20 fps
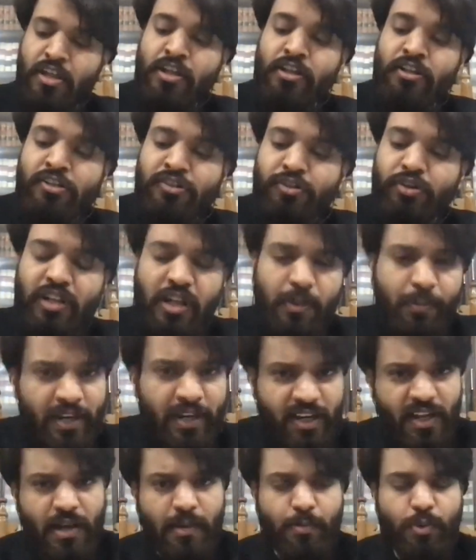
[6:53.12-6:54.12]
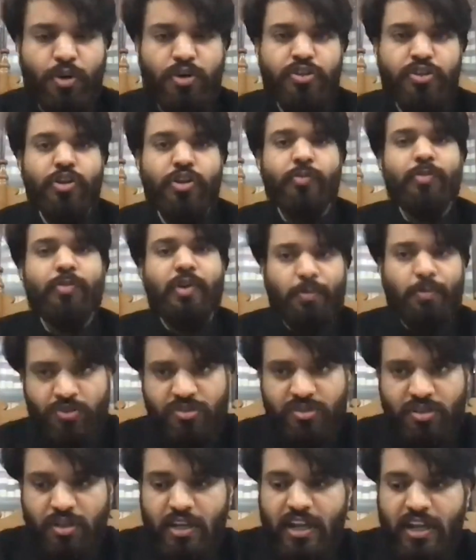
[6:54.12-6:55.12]
So depending upon your
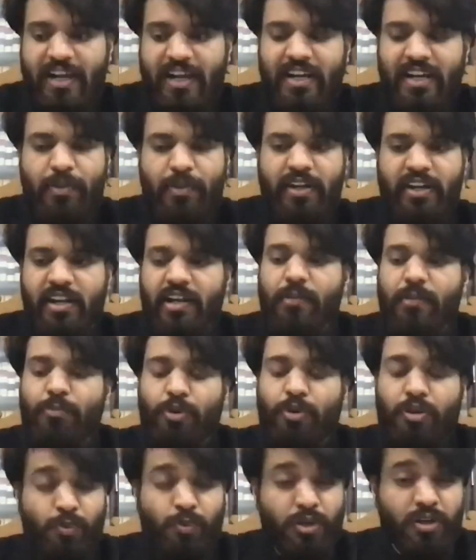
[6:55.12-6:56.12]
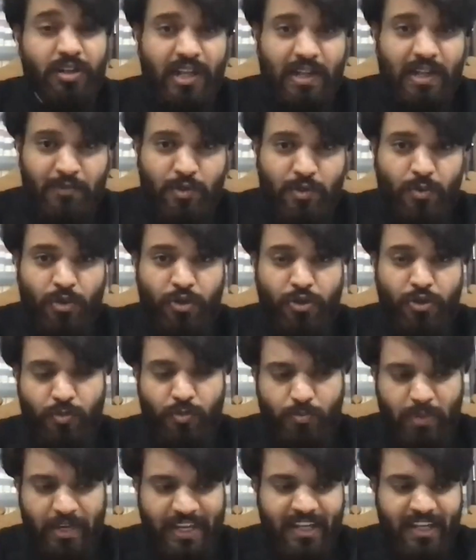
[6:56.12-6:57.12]
proposal and depending upon what claim you want to
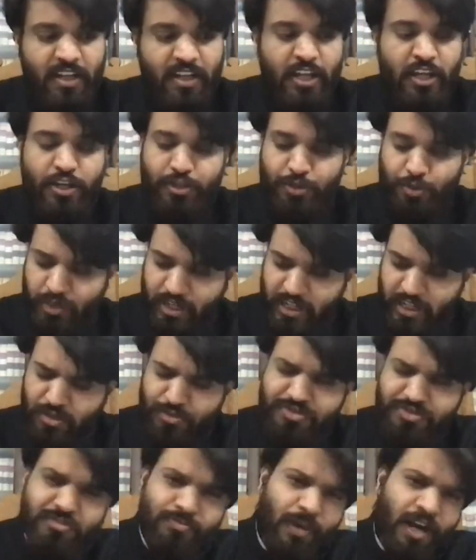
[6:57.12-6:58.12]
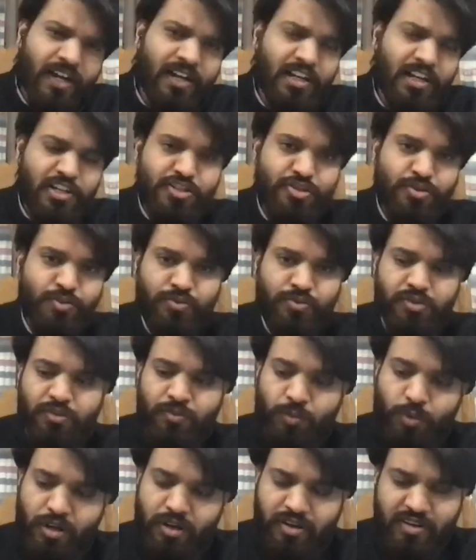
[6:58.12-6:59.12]
make, you need to smartly choose
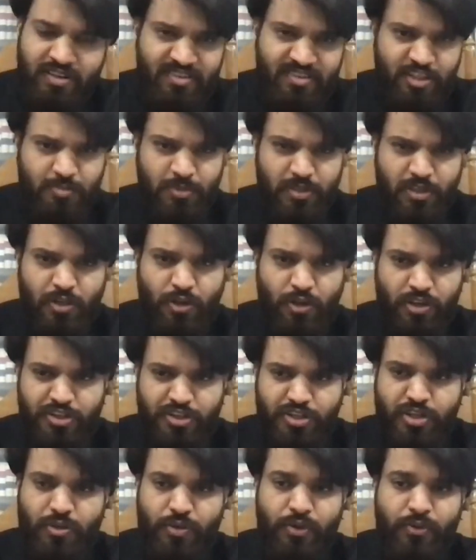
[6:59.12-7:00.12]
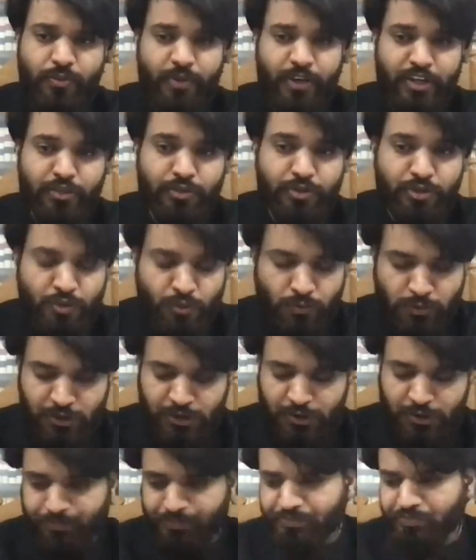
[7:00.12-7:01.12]
what research methodology you're going to use.
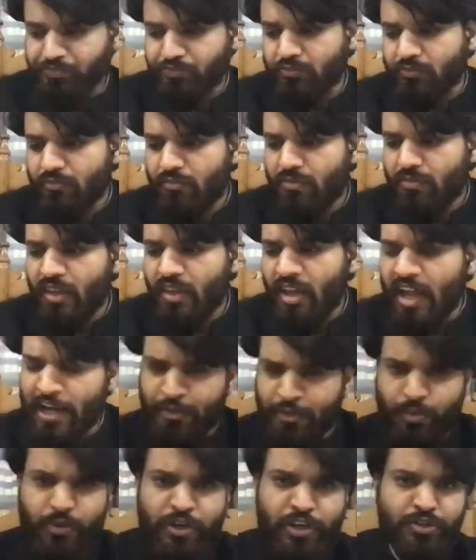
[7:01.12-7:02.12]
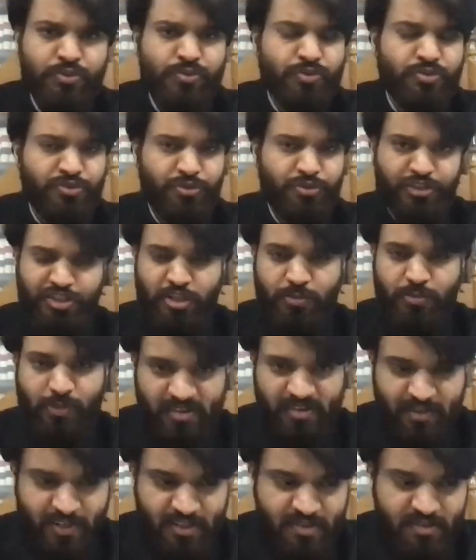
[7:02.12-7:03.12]
Are you going to use judicial
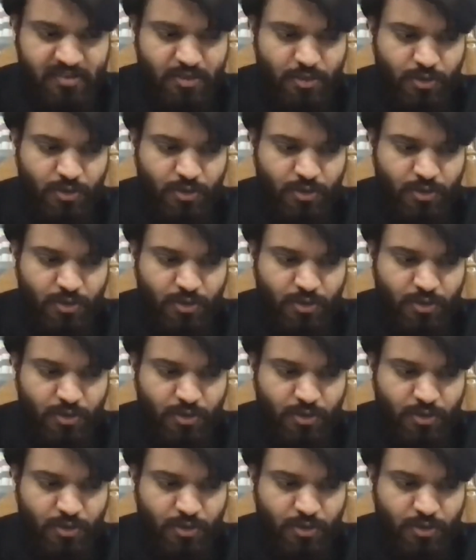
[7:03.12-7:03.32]
precedents?